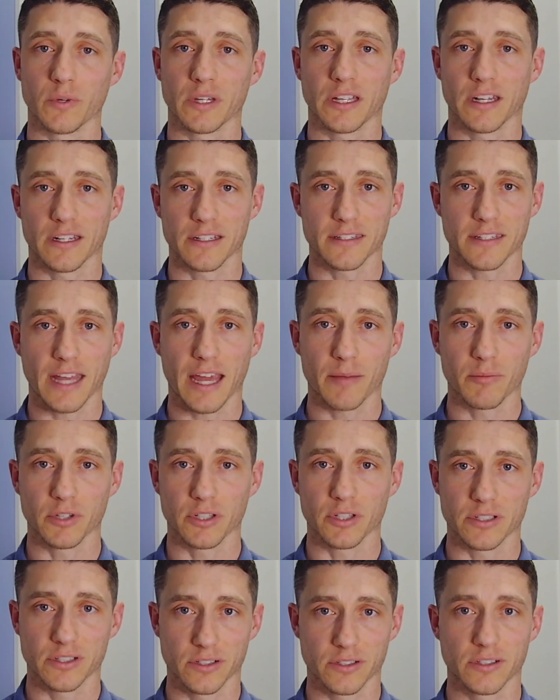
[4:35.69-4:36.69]
We can
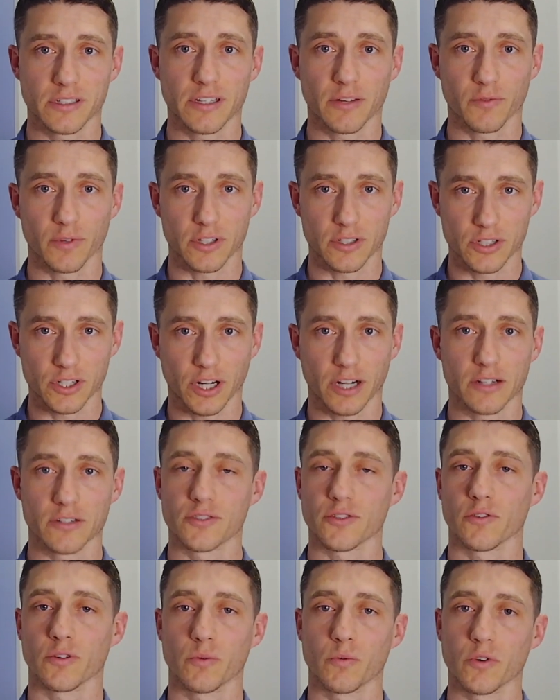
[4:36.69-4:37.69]
establish different
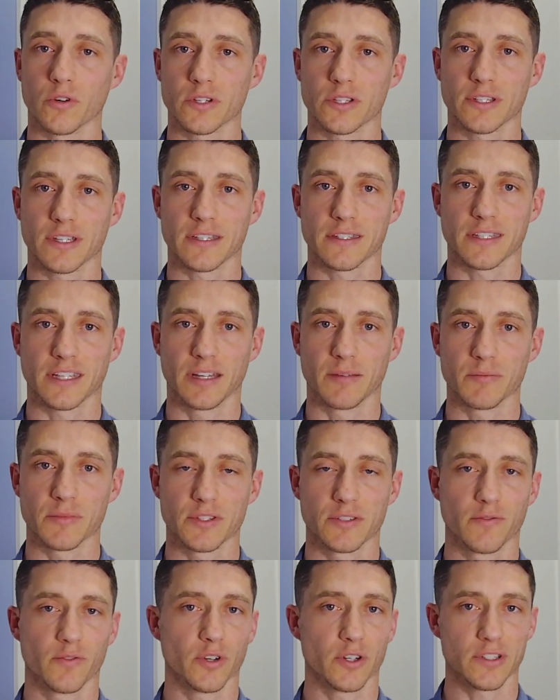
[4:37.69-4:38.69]
charts or reward
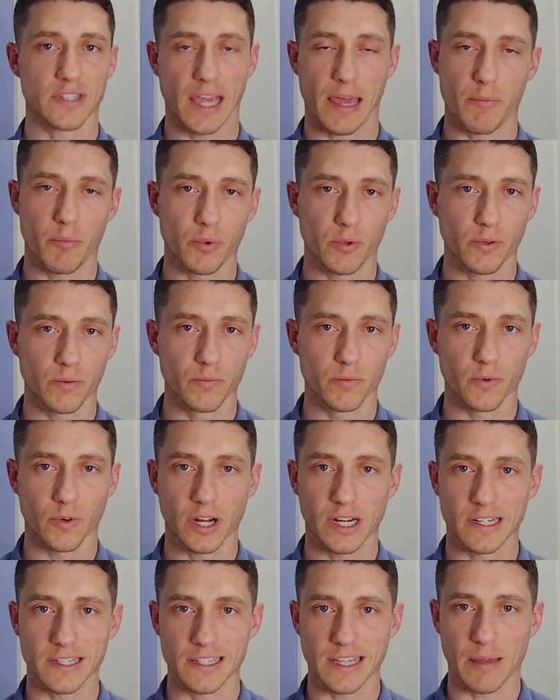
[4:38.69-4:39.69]
systems. For example,
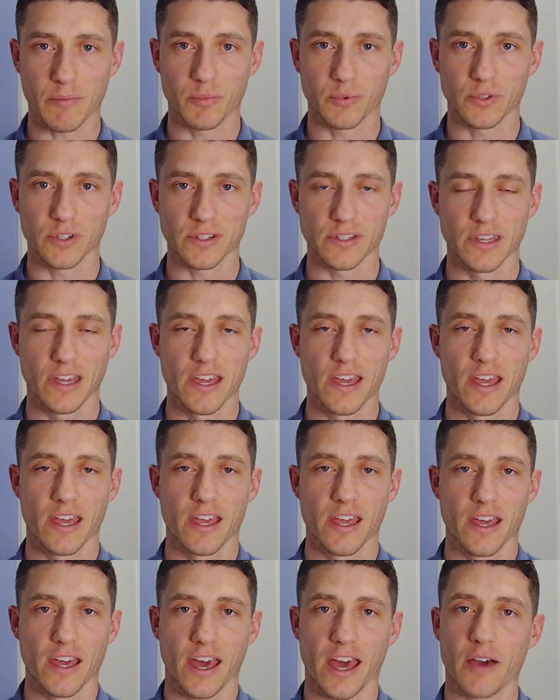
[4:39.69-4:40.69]
great example is
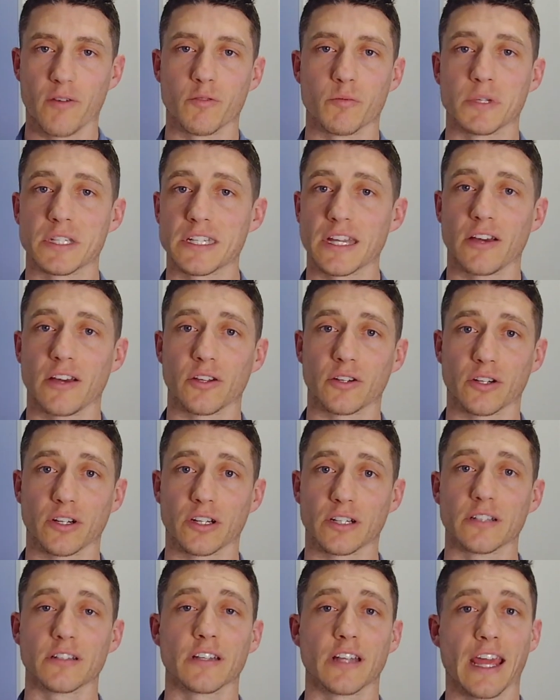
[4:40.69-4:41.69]
we've been telling
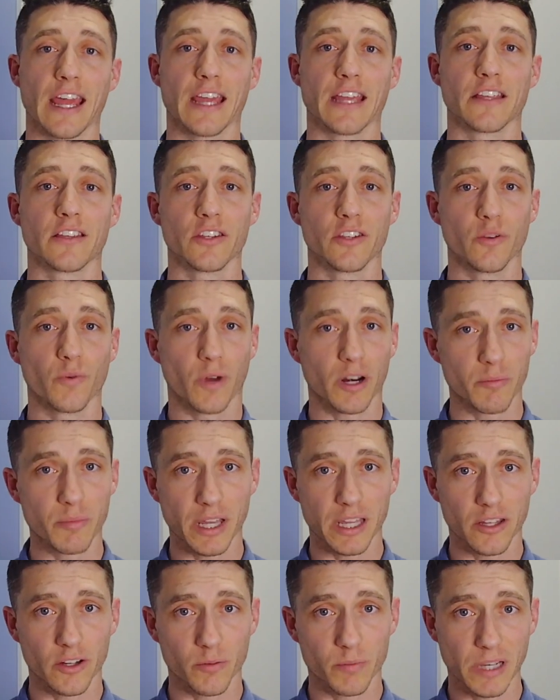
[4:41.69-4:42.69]
her, hey, you want to
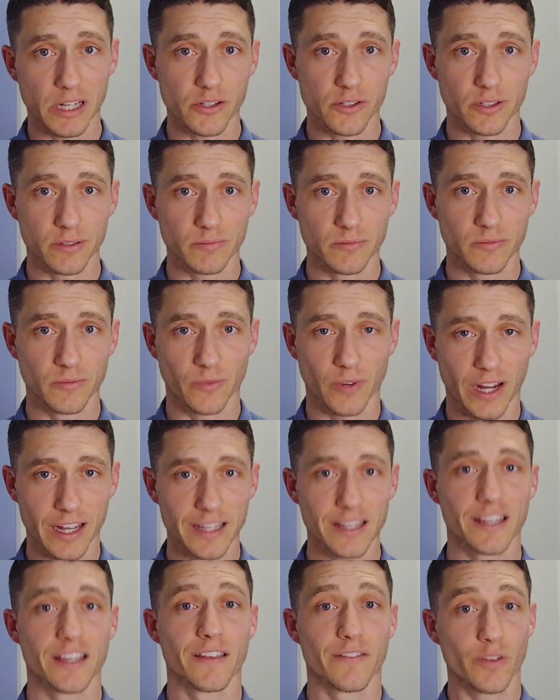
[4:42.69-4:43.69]
paint your bedroom,
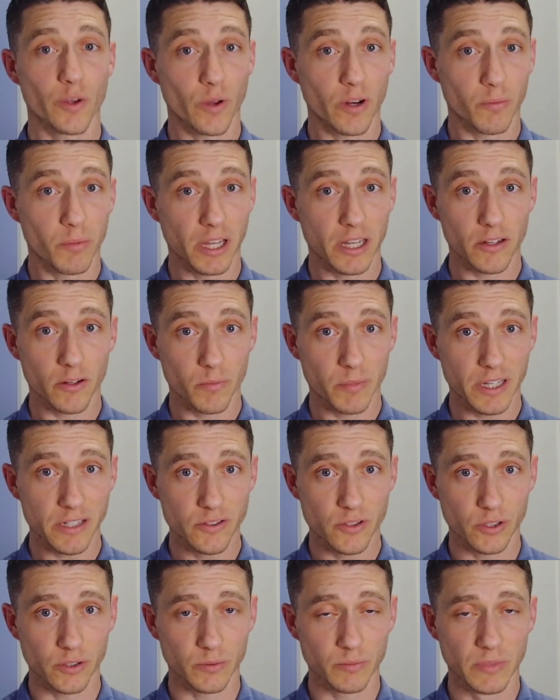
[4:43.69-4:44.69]
right? If you want to paint your
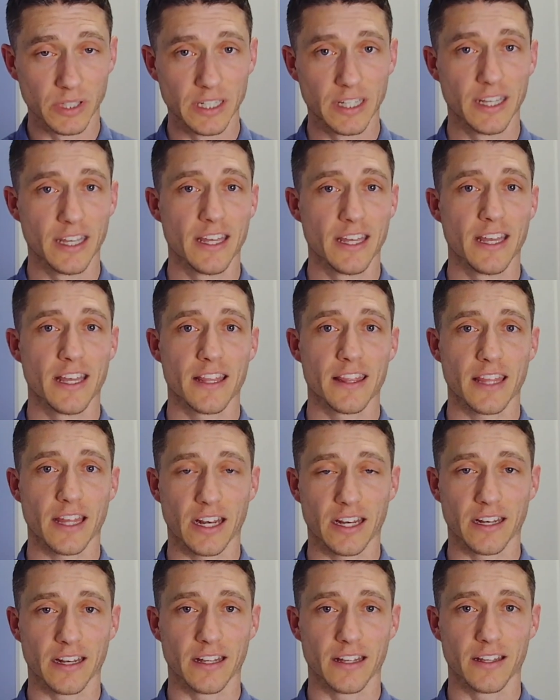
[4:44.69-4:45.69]
bedroom,
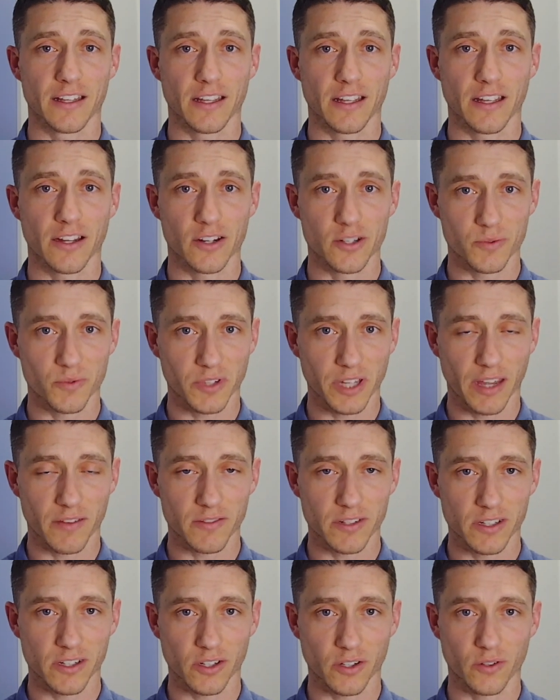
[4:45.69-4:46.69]
then here's what you have
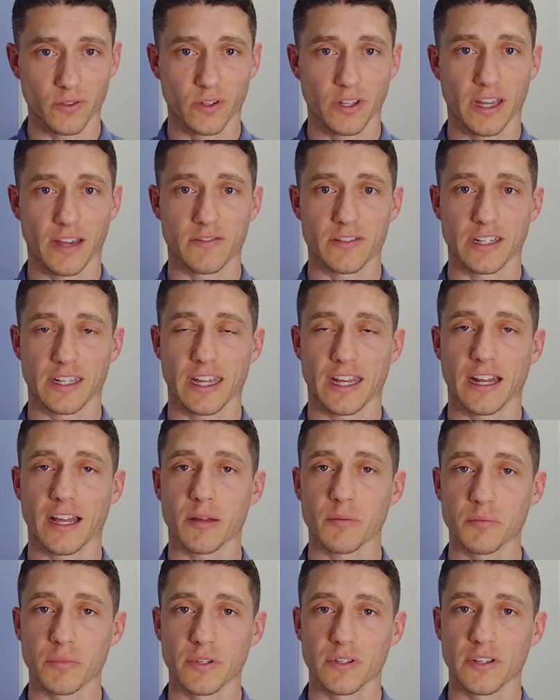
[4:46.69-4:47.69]
to do. You have to get
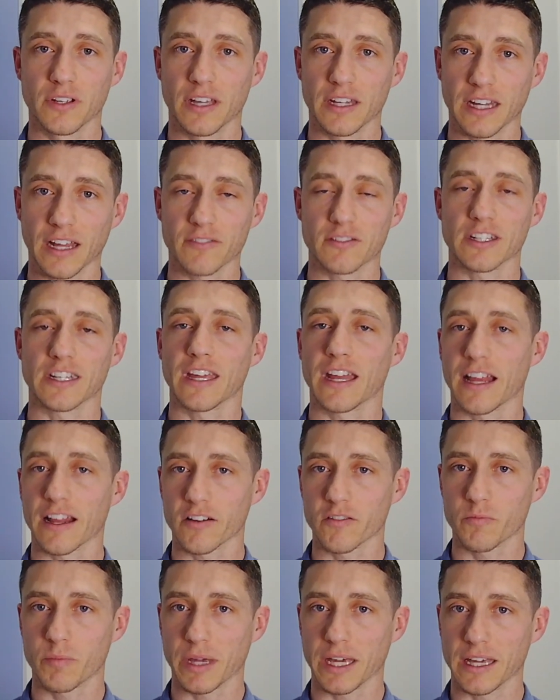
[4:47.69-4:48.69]
up, and you have to get
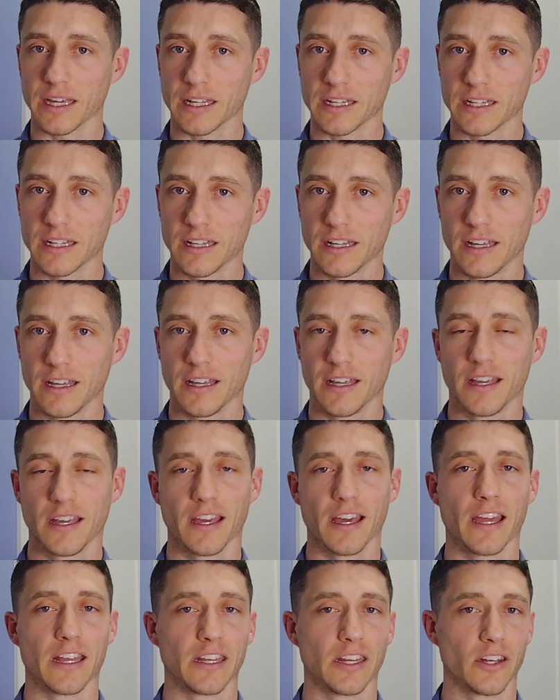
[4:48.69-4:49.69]
out of bed,
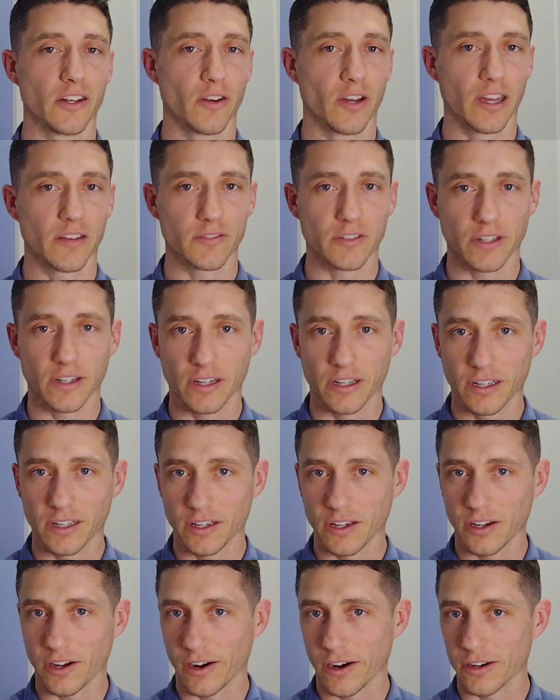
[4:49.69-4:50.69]
and you don't have
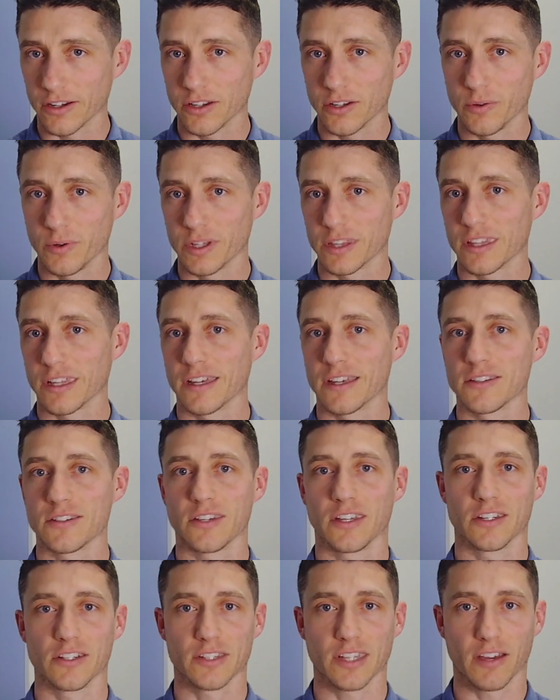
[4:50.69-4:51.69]
to argue with us.
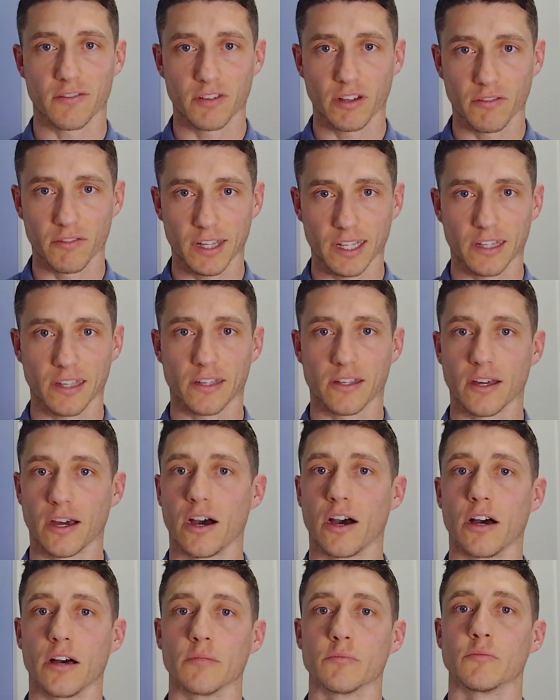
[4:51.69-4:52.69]
You just have to have like a
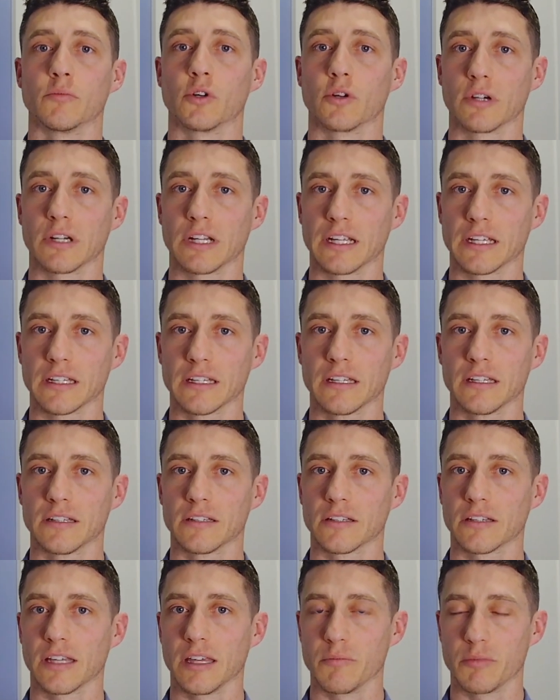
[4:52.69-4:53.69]
calm morning,
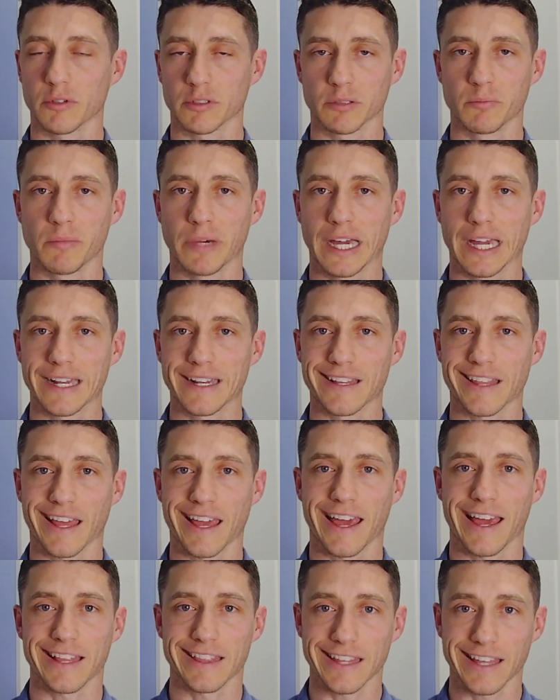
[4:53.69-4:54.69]
keeping in mind
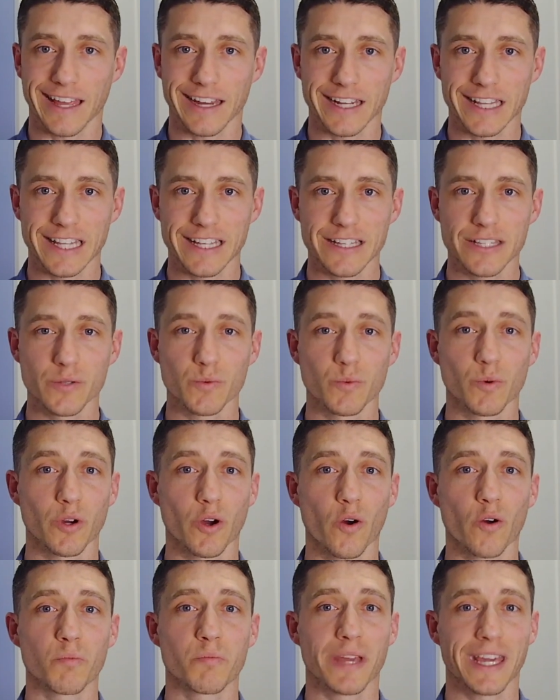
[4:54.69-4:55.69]
that at the end of this, we'll
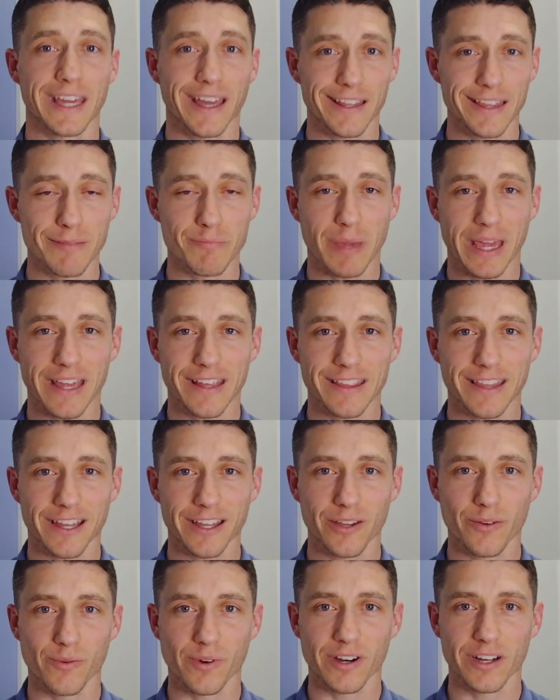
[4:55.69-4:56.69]
go and pick out the paint
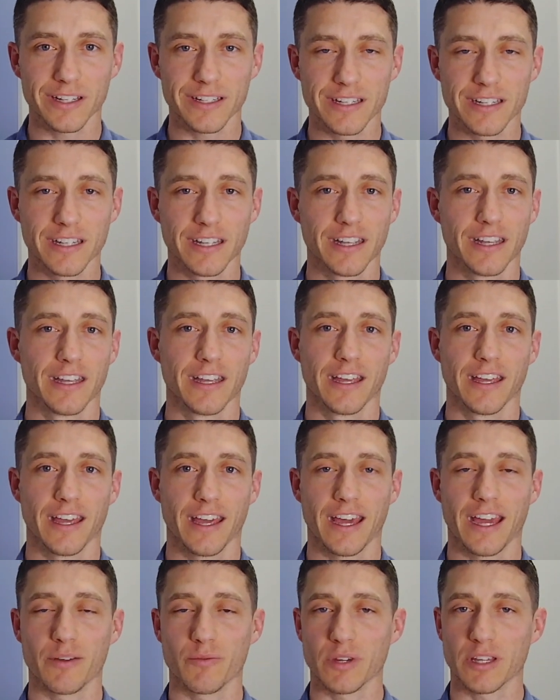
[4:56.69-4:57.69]
that you want,
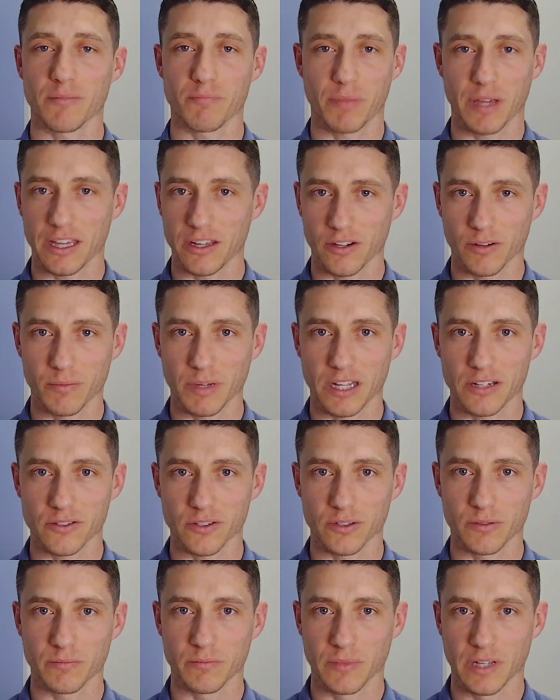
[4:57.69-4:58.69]
and we can paint your
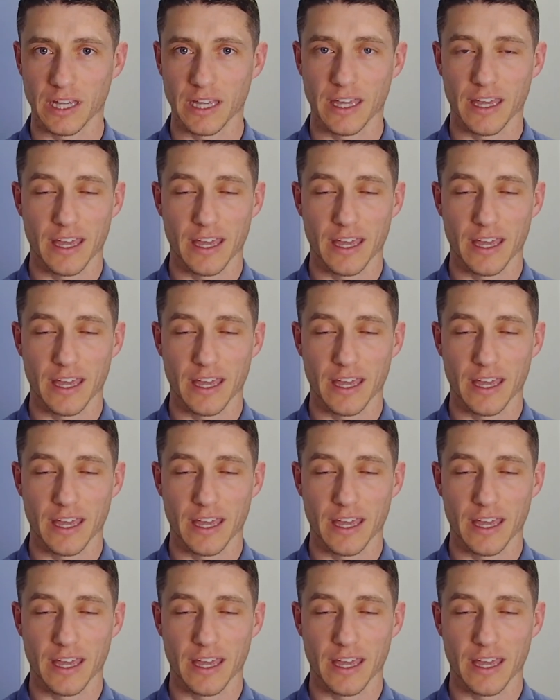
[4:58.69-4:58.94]
bedroom.